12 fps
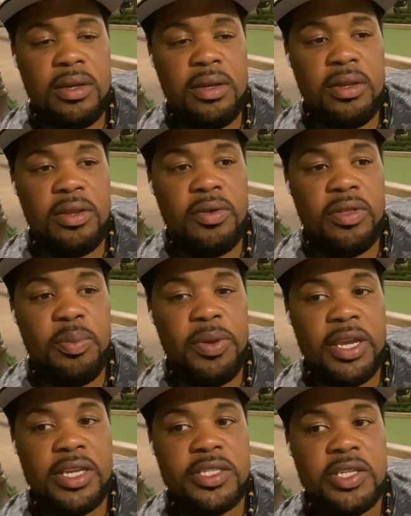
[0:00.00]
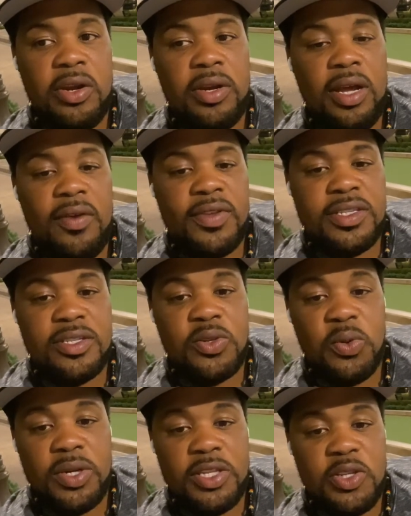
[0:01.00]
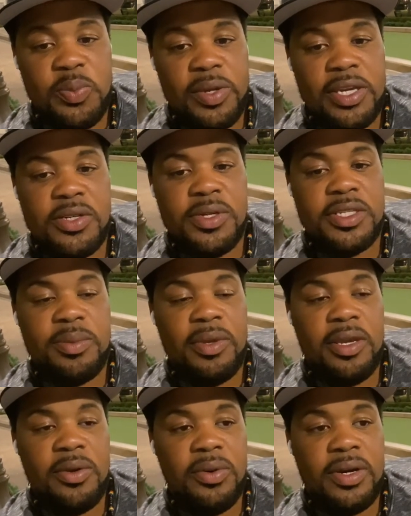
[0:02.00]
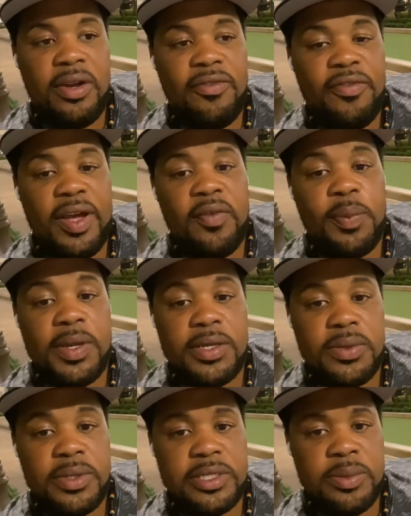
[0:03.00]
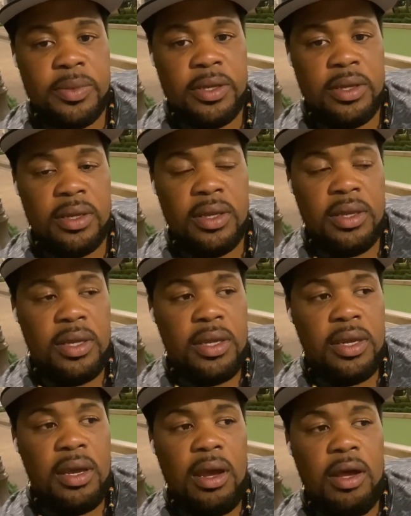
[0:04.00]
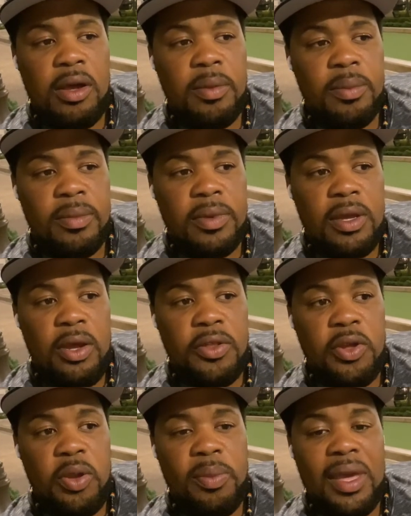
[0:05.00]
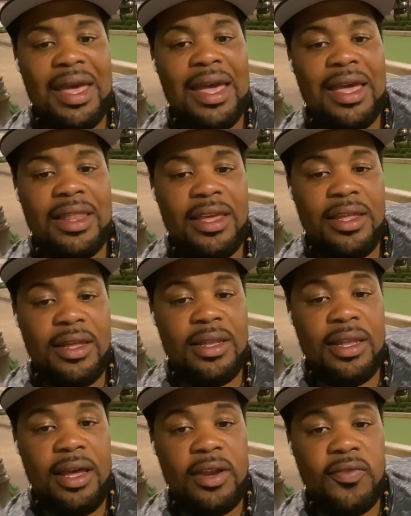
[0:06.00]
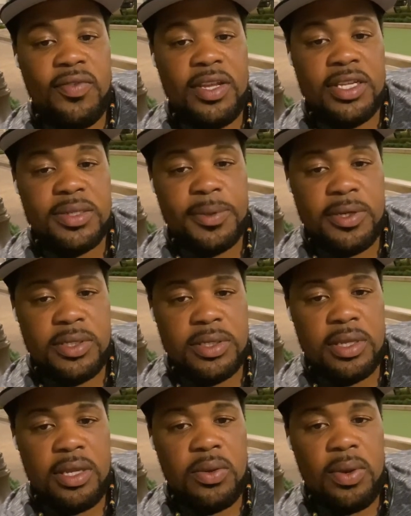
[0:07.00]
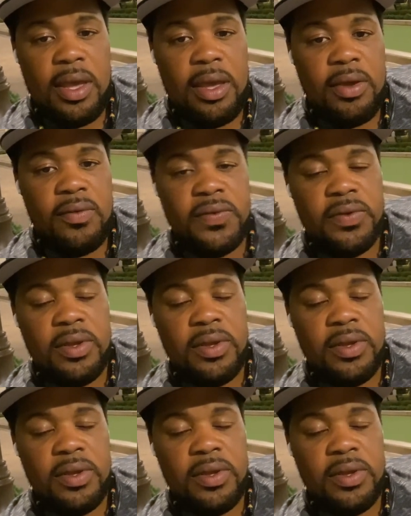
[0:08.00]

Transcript: the biggest turnoff is a 22-page resume or a 5-page resume. Although it may highlight a lot of the experience that you have